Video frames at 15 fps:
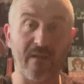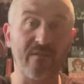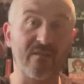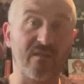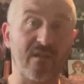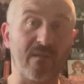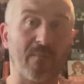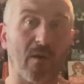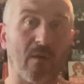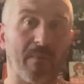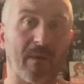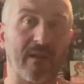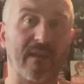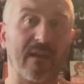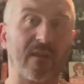see
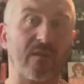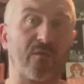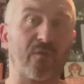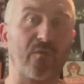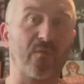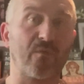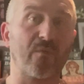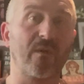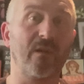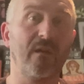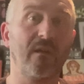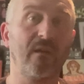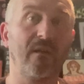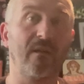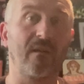Barbie, then do,
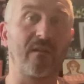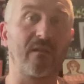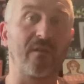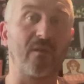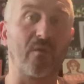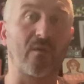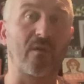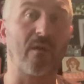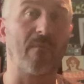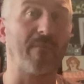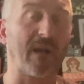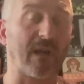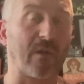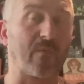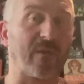you know, come
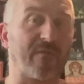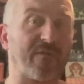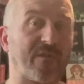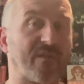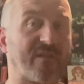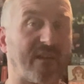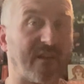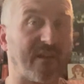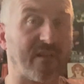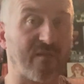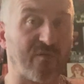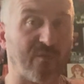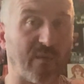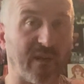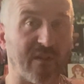back when you've decided as
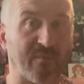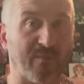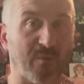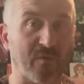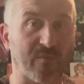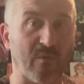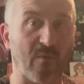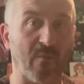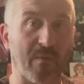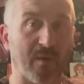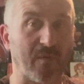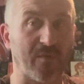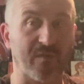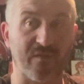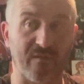quickly as possible
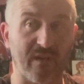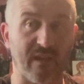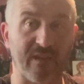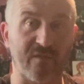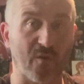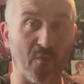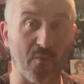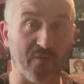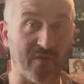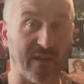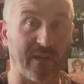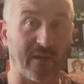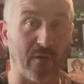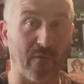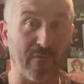because it's all
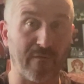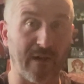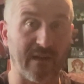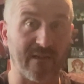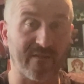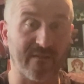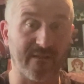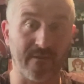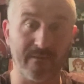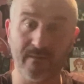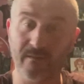selling out fast.